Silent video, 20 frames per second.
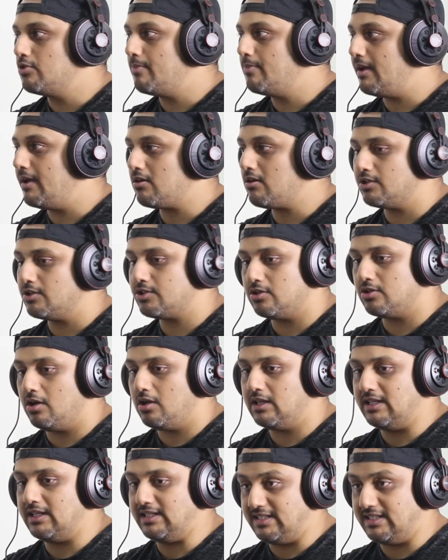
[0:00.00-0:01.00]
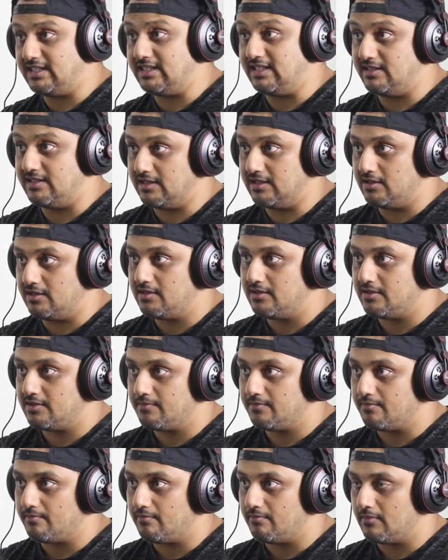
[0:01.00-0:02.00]
Call Saul is 6 seasons.
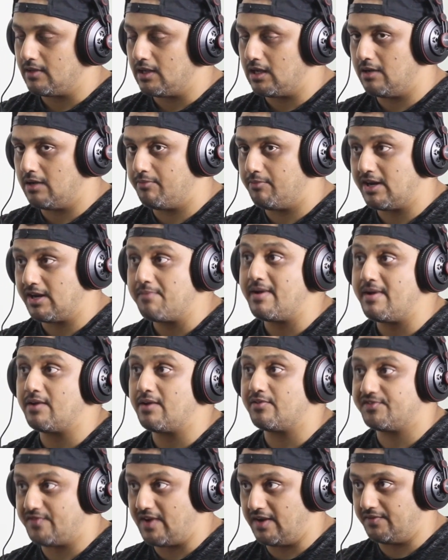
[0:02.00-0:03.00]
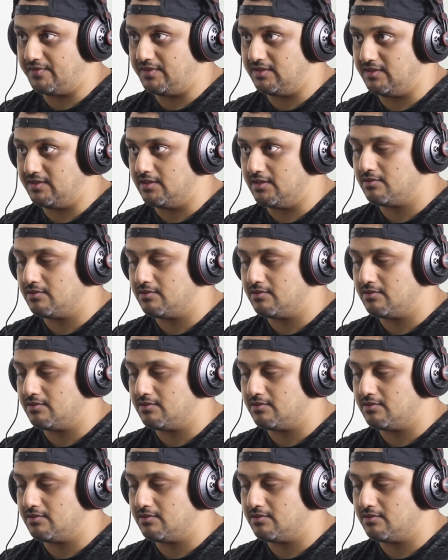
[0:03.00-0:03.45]
Breaking Bad was 5 seasons, right?